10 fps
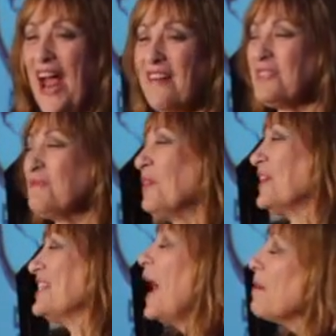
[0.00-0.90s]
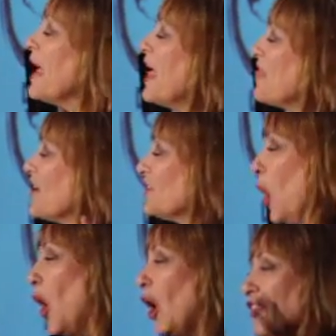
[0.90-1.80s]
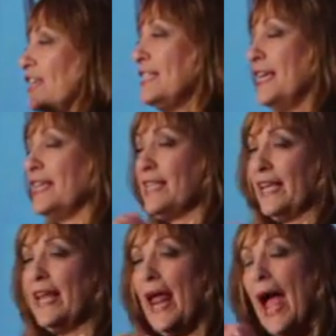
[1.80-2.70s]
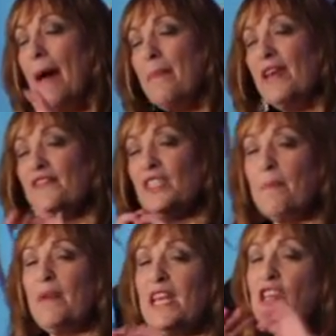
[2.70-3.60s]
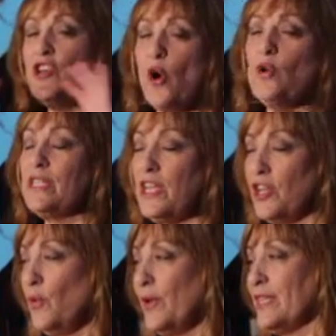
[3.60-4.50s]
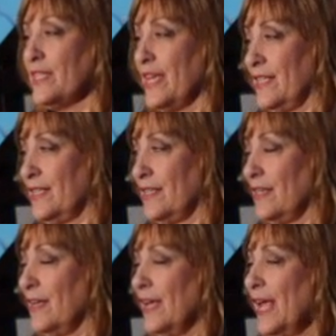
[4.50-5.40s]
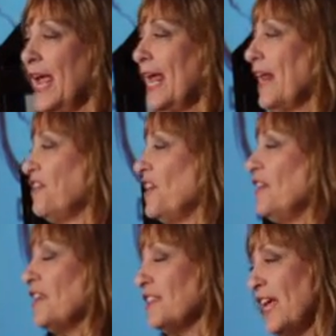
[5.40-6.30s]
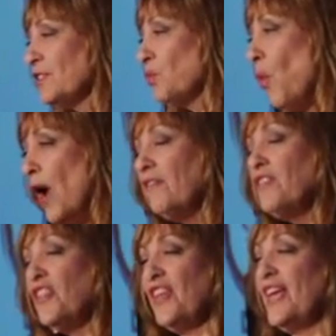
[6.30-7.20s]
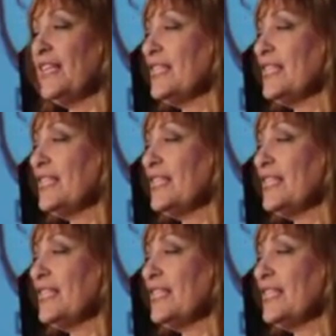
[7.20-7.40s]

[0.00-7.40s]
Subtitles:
have some more time. There's all these things that can happen if somebody knows that you exist. And I think that that's one of the things